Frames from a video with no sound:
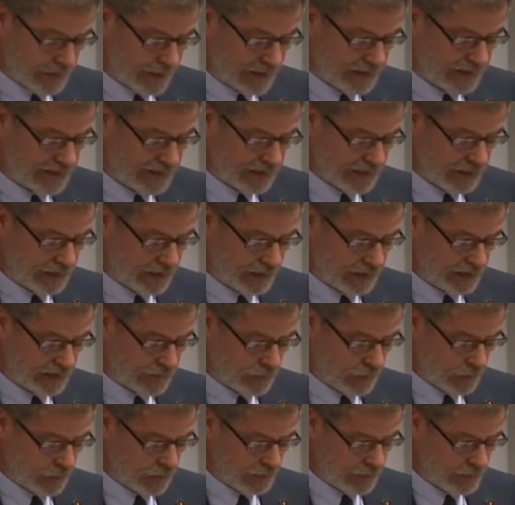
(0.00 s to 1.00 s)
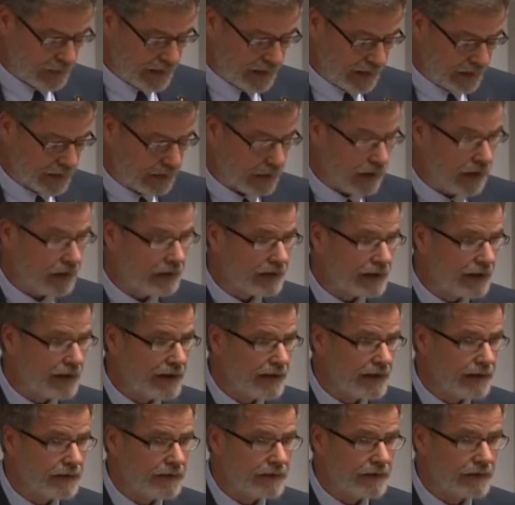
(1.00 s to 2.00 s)
in Sint-Jansmolenbeek,
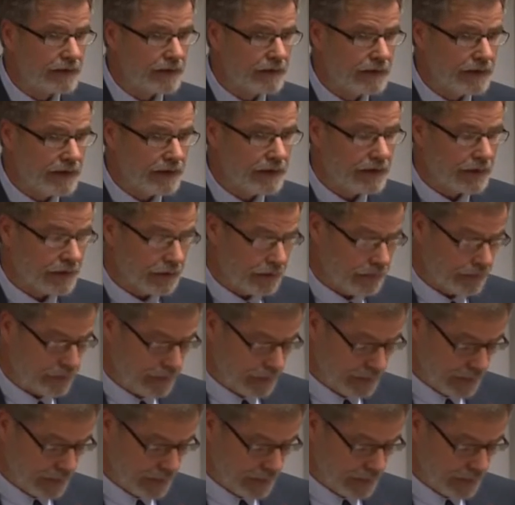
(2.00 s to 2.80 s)
Anderlecht, Jette,